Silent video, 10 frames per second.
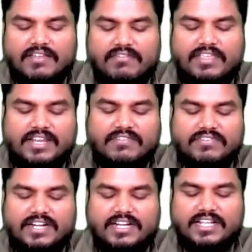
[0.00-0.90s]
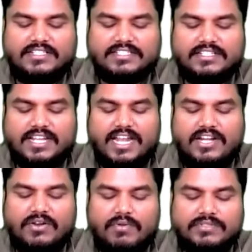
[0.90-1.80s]
We refer it as
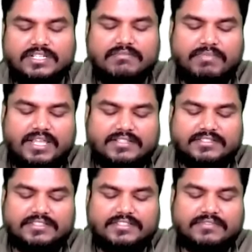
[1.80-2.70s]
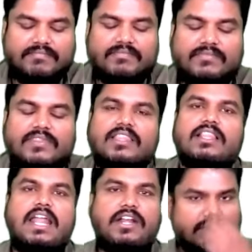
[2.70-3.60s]
nitrogen base
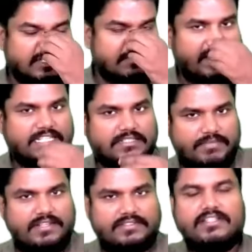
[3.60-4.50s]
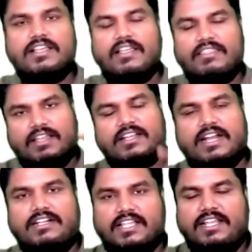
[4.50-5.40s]
Nitrogen base means that
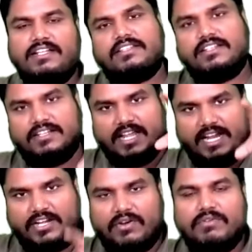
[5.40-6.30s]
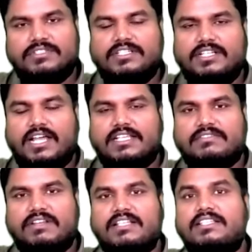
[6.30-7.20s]
contains nitrogen as
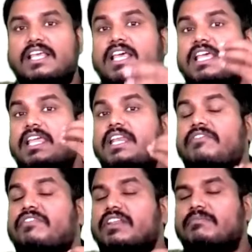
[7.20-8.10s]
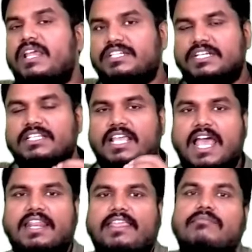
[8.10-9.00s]
well as information
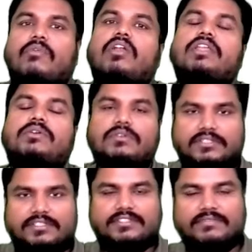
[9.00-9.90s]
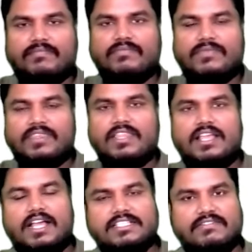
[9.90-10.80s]
carrying molecules
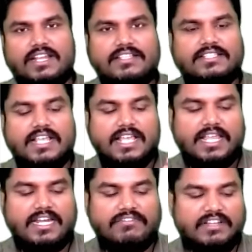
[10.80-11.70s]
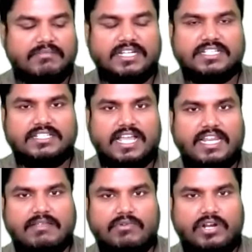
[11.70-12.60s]
as well as information
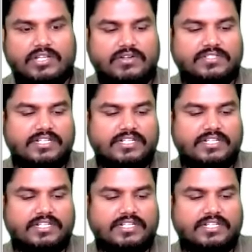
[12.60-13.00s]
carrying molecules.